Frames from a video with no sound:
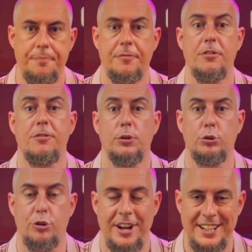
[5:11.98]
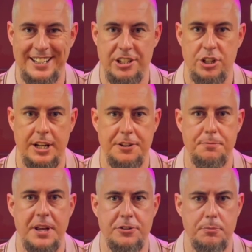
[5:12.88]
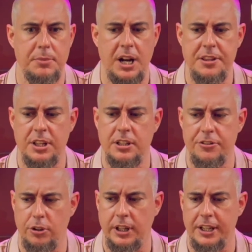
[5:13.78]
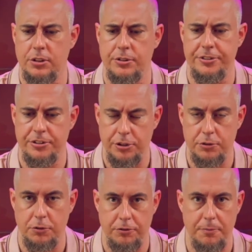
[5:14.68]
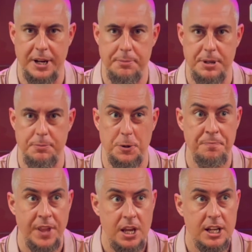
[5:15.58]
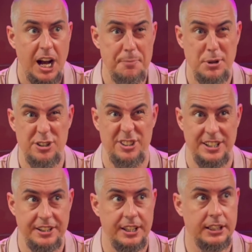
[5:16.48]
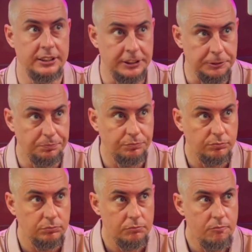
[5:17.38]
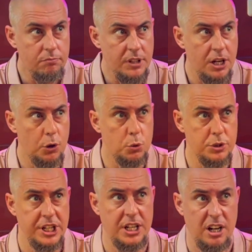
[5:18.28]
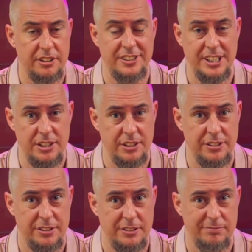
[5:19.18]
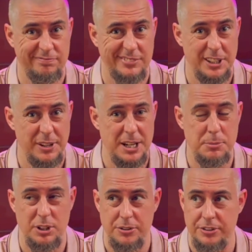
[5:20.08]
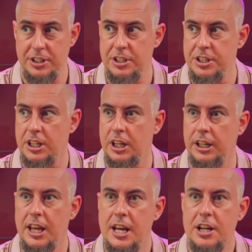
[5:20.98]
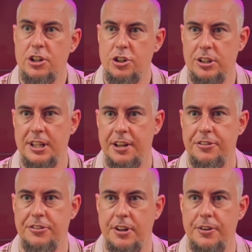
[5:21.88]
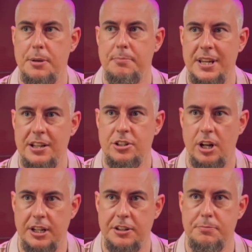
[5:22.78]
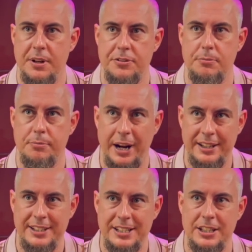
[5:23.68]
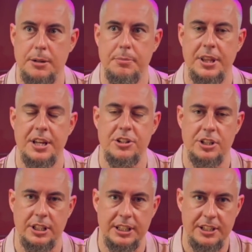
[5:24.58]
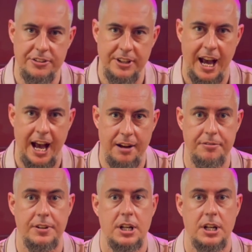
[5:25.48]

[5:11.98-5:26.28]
full training in Chinese medicine. But I think this online course is useful for many people. I personally think that all Qigong teachers, anybody who's teaching Qigong, shouldn't necessarily be a Chinese medicine practitioner, but they should at least have